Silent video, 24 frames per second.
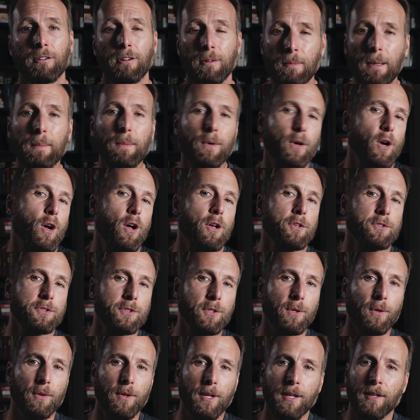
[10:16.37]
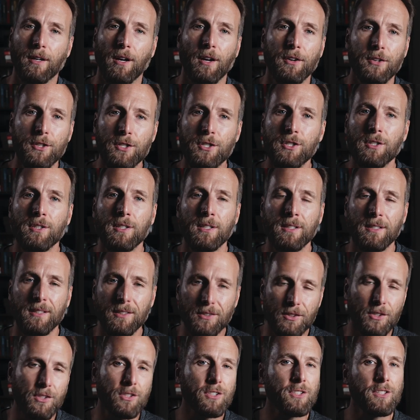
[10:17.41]
Remember also that auditioning
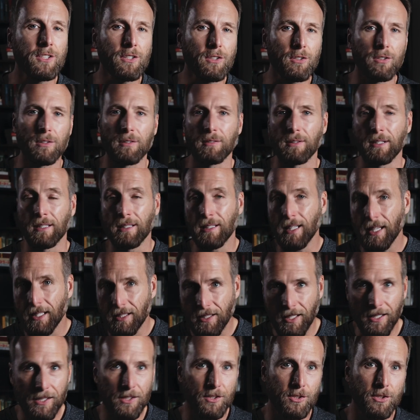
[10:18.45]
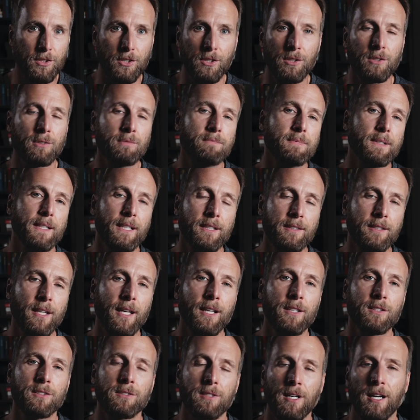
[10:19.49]
is a skill, and like any skill, it
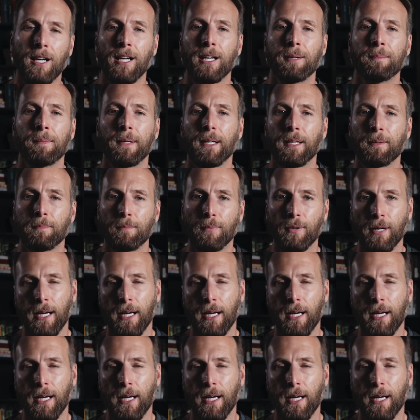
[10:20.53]
takes time and